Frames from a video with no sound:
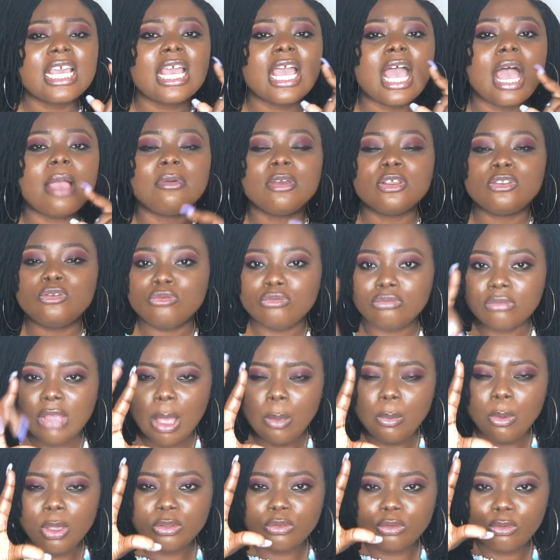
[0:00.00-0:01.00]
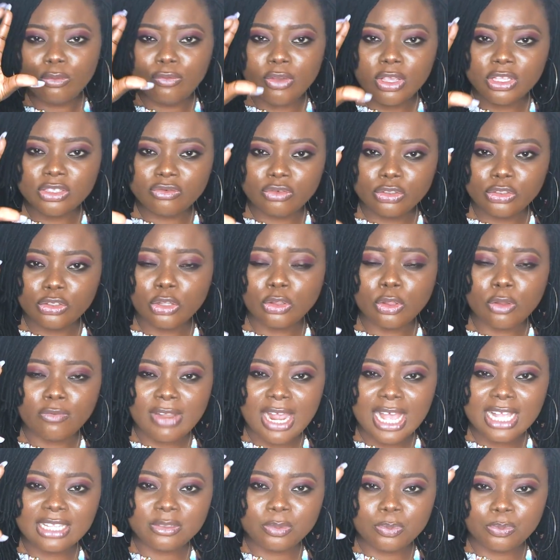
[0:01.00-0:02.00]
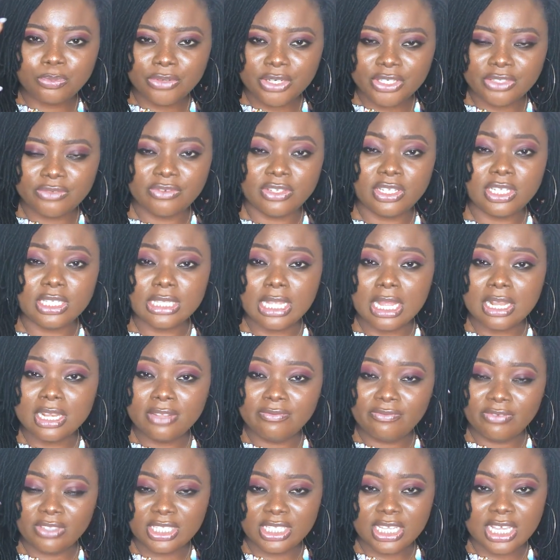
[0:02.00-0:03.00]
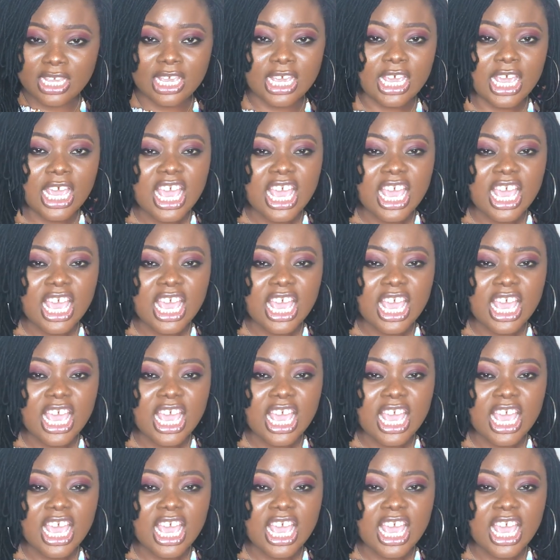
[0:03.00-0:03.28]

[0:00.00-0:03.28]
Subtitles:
I'm going to look for a screenshot of that press release and leave it here.